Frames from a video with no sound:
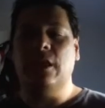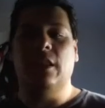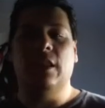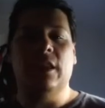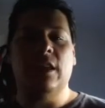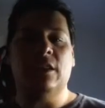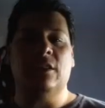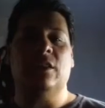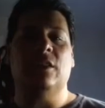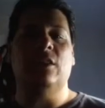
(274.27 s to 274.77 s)

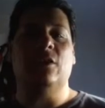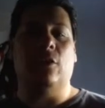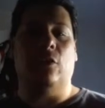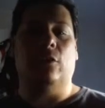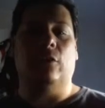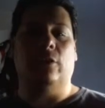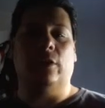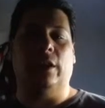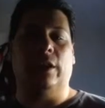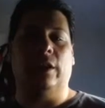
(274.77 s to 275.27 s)
This is
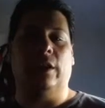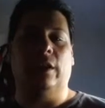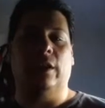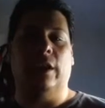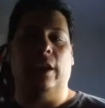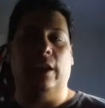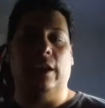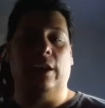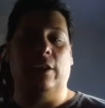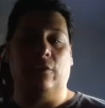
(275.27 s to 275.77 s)

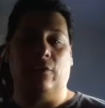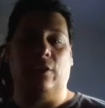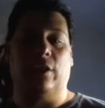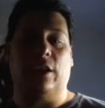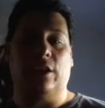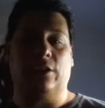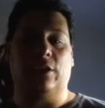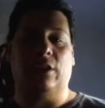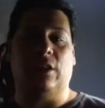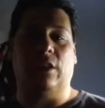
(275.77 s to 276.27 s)
only an
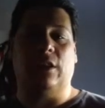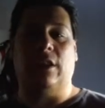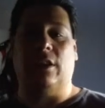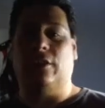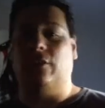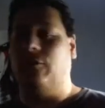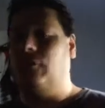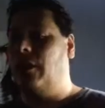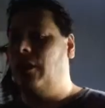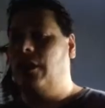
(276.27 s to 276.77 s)
introduction to
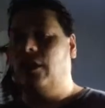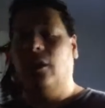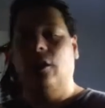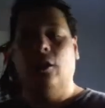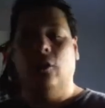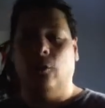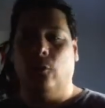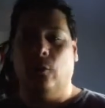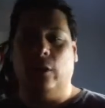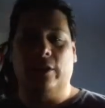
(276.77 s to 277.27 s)
tell you
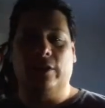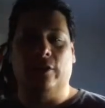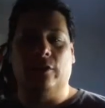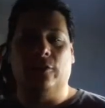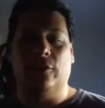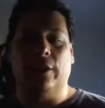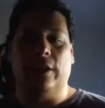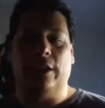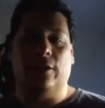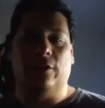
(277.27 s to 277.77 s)
what
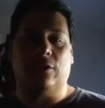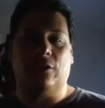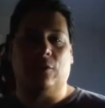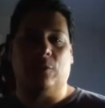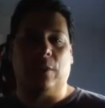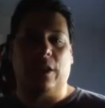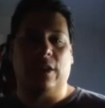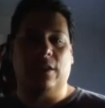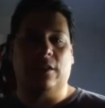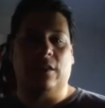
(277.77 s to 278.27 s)
those videos
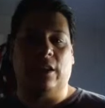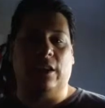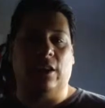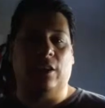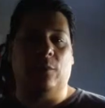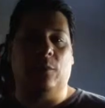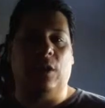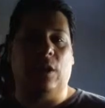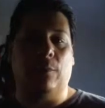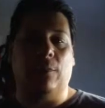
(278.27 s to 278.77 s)
are basically
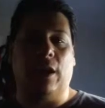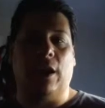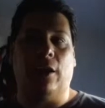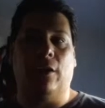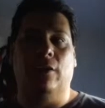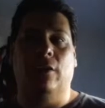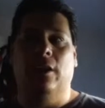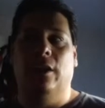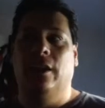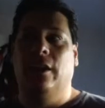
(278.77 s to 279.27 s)
going to be
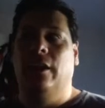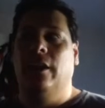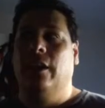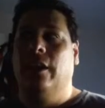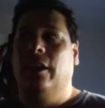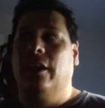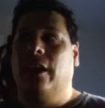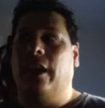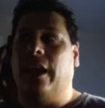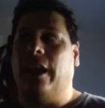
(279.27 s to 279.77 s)
about
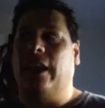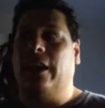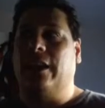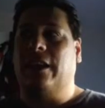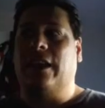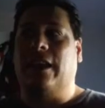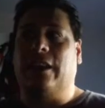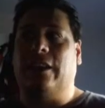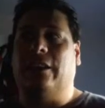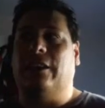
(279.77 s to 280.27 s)
and
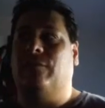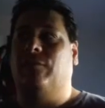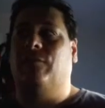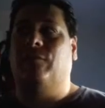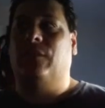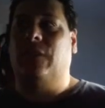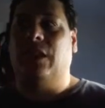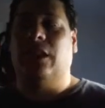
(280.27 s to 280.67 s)
to kind of